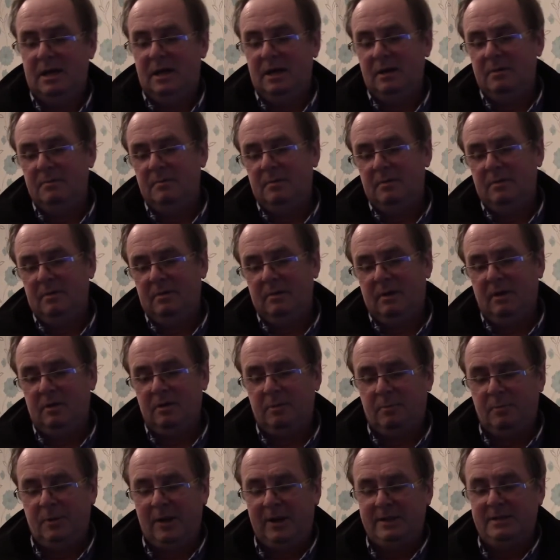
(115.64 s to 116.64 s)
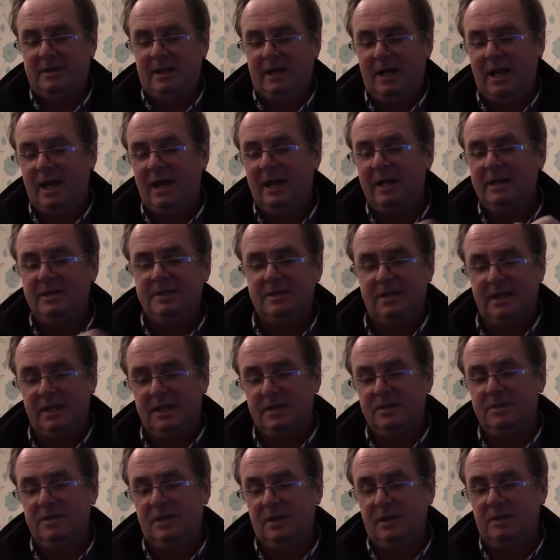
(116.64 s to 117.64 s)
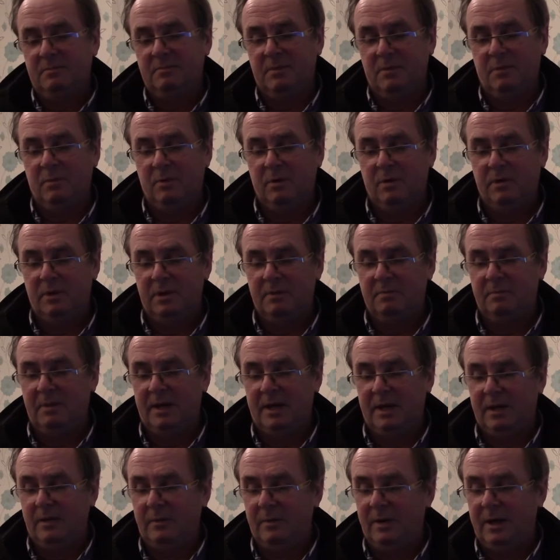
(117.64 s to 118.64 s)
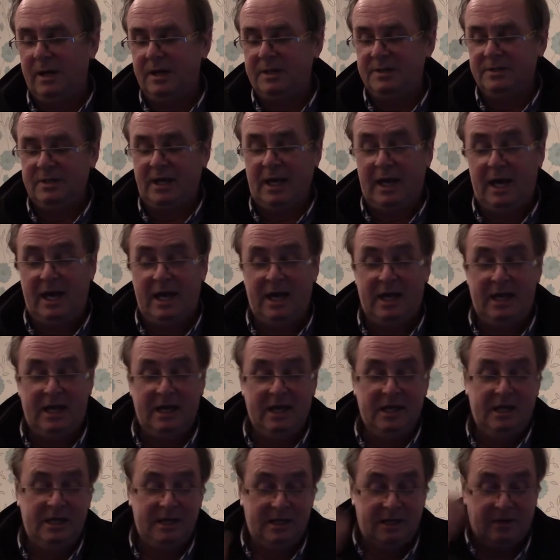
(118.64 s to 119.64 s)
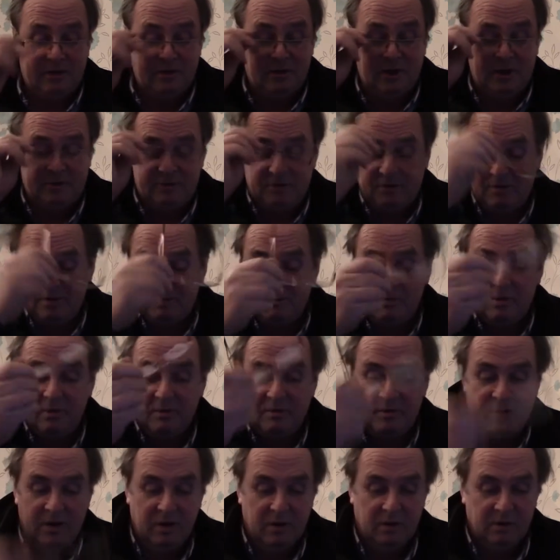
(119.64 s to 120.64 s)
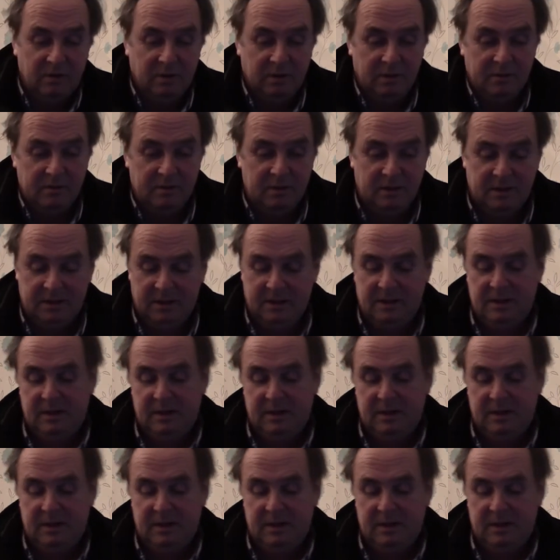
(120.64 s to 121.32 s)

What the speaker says: On the practicalities, it can be worn in many ways. I'm going to have to remove the old